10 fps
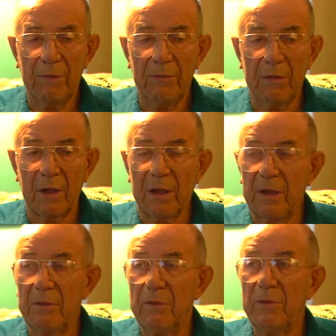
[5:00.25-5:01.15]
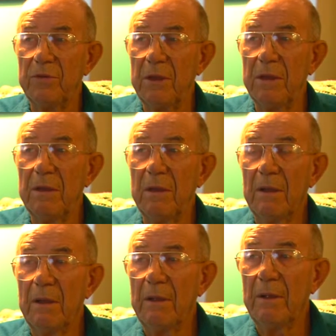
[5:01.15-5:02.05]
for the cutting machine,
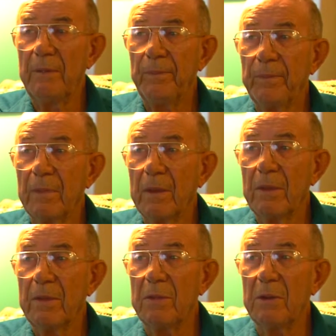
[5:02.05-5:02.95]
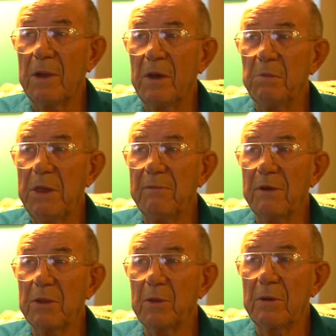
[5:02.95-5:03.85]
so he asked me if
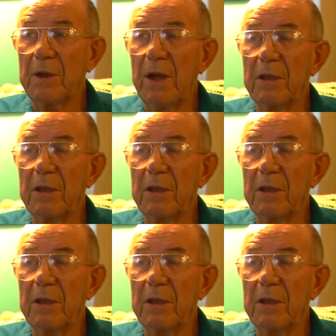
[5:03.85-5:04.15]
I'd go down and